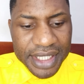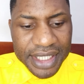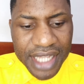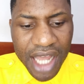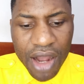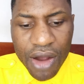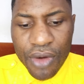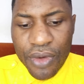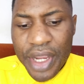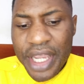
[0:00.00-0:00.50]

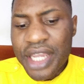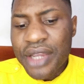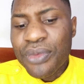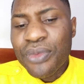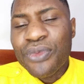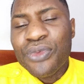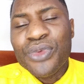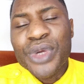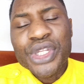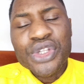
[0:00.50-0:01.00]
Now,
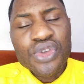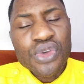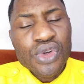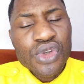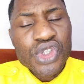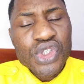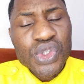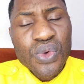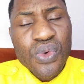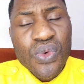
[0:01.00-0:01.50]
with
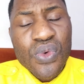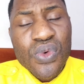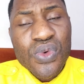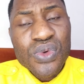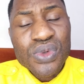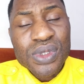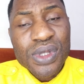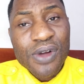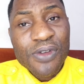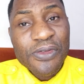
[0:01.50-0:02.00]
Toulouse
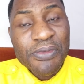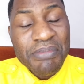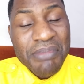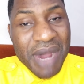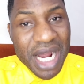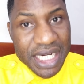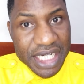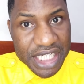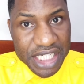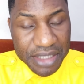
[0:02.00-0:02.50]
Schools of
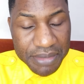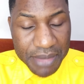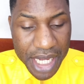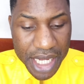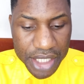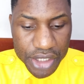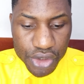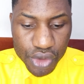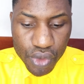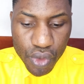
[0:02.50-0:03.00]

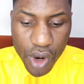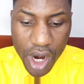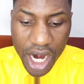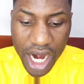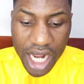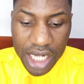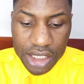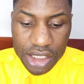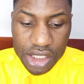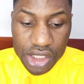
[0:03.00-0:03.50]
Management, you
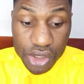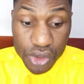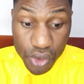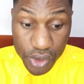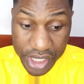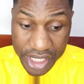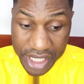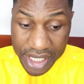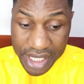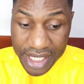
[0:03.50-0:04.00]
can
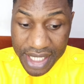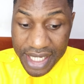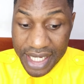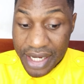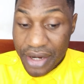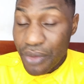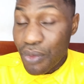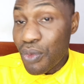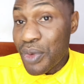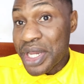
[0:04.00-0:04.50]
study
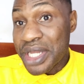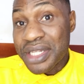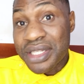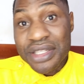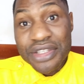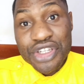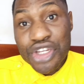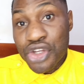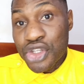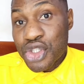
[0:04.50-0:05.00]
with
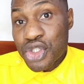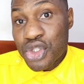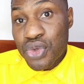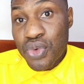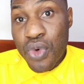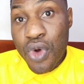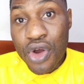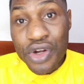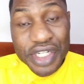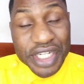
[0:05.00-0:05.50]
just
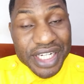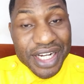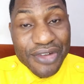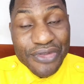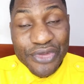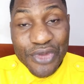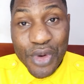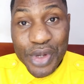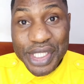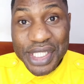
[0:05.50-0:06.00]

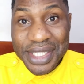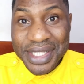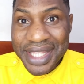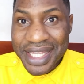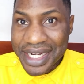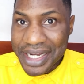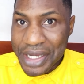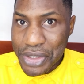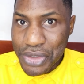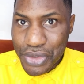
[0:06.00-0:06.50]

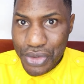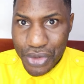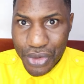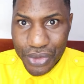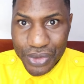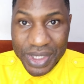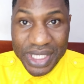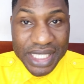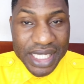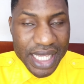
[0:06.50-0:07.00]
243
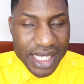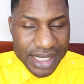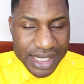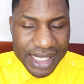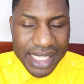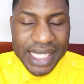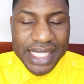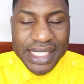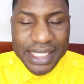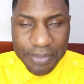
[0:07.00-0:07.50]
euros.
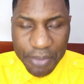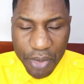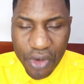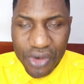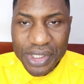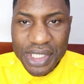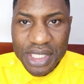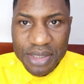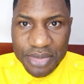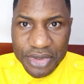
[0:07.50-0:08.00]
Yes, it's
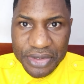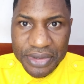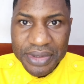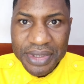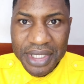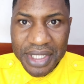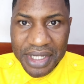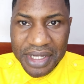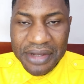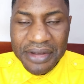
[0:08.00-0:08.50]
possible.
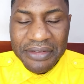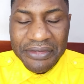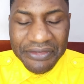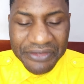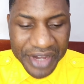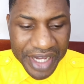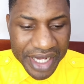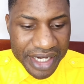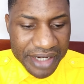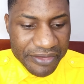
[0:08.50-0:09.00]

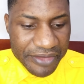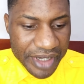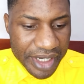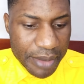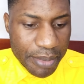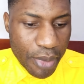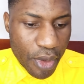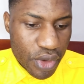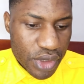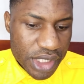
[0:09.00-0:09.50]
Very,
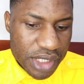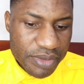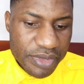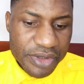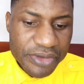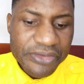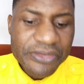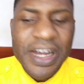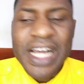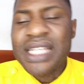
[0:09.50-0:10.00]
very
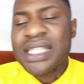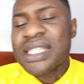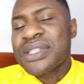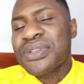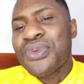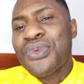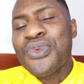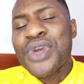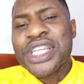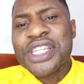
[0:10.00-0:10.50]
possible.
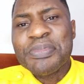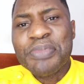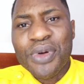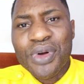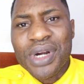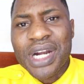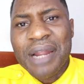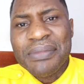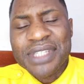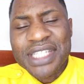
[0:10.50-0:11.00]
First, which
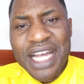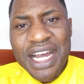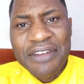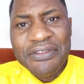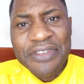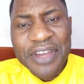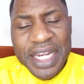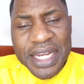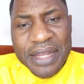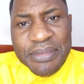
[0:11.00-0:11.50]
programs are
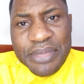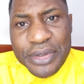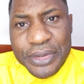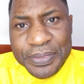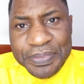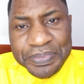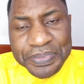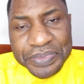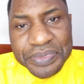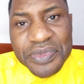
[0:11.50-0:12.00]

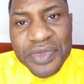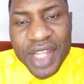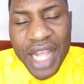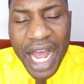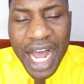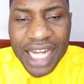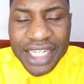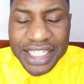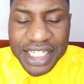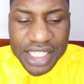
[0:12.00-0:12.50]
available
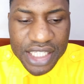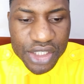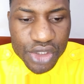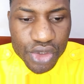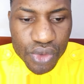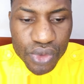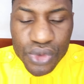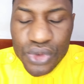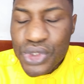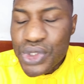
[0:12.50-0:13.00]
at this
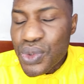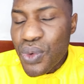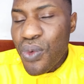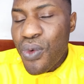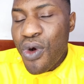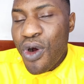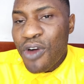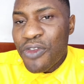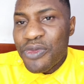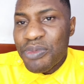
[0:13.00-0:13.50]
Toulouse
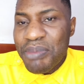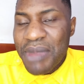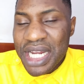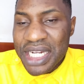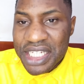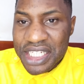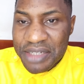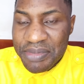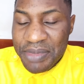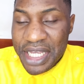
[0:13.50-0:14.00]
School of
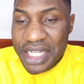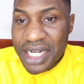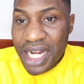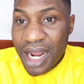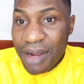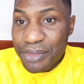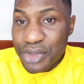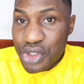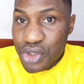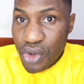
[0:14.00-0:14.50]
Management
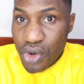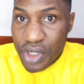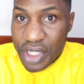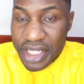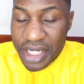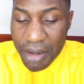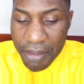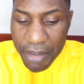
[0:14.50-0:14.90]
I'm talking